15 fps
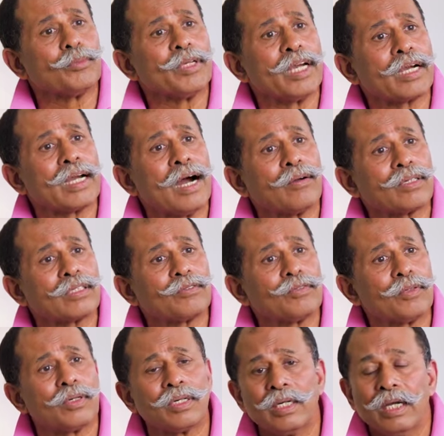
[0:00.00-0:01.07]
to be accounted
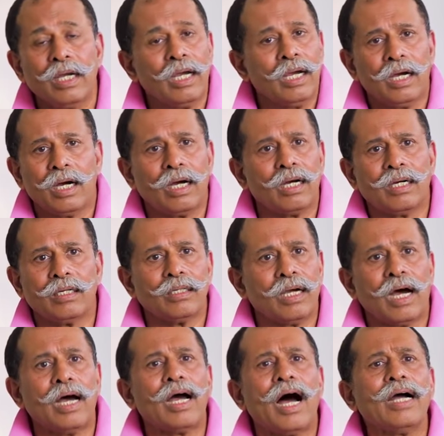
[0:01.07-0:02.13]
for,
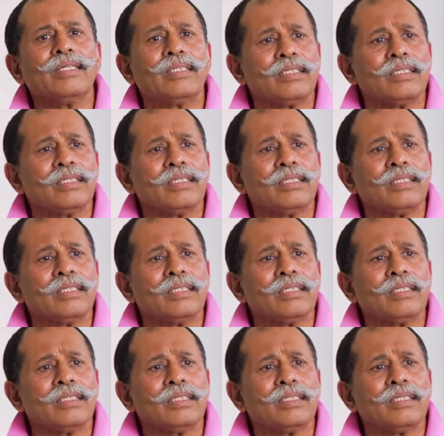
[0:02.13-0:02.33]
I